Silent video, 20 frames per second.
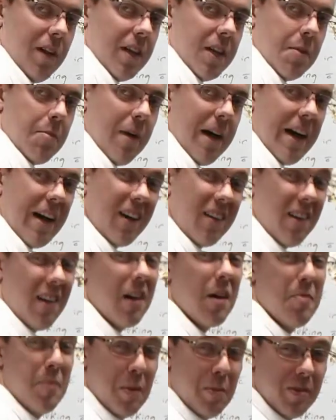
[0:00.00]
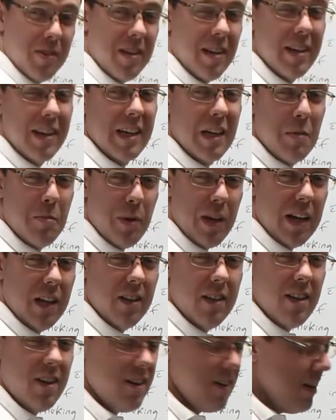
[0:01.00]
the back, a lot of people tend to get pain
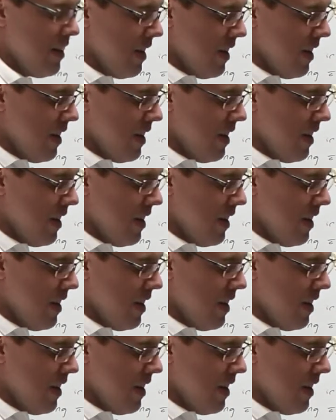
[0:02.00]
there.